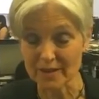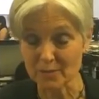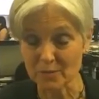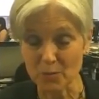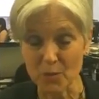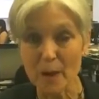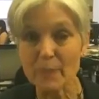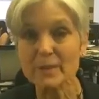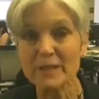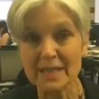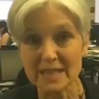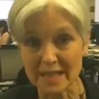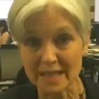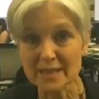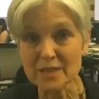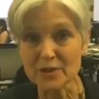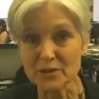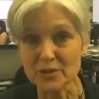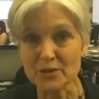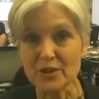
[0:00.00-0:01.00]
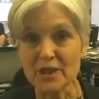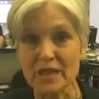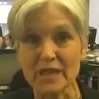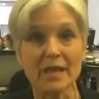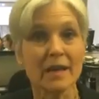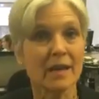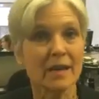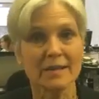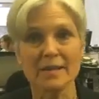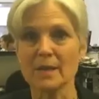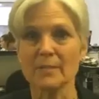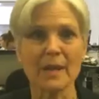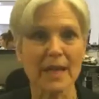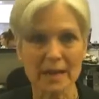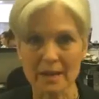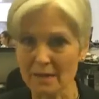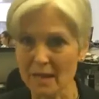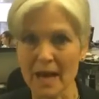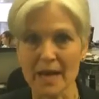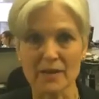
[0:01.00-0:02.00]
weapons industry to make
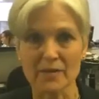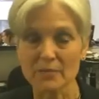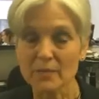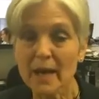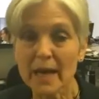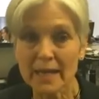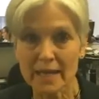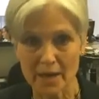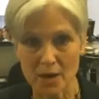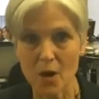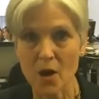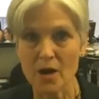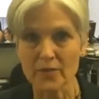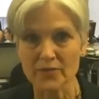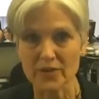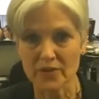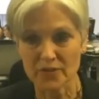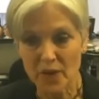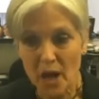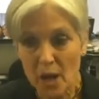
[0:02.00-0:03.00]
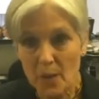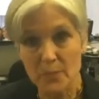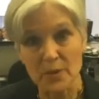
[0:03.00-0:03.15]
a lot of money off of.